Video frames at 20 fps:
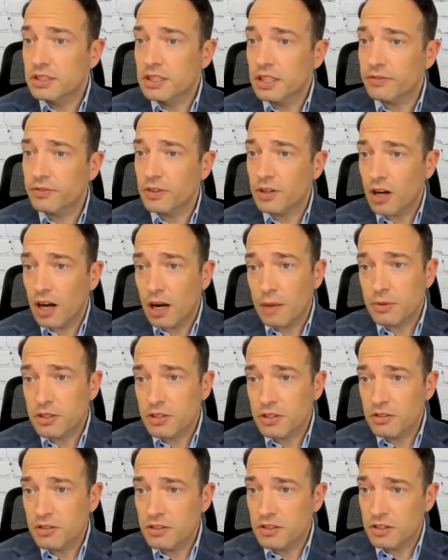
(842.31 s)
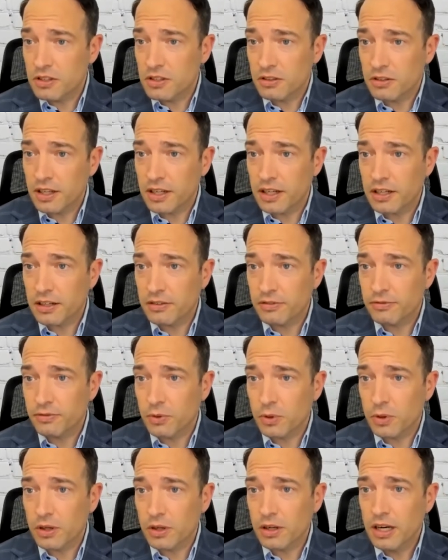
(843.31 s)
different opportunities out there
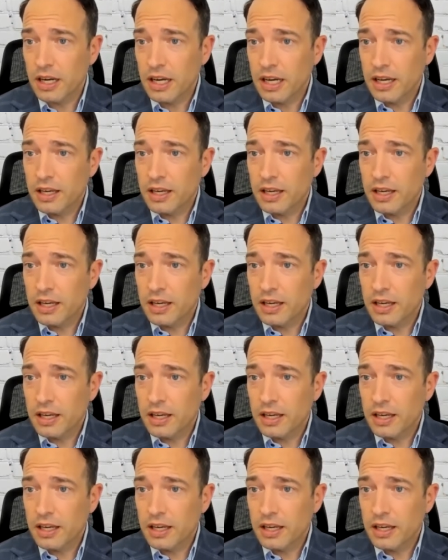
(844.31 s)
for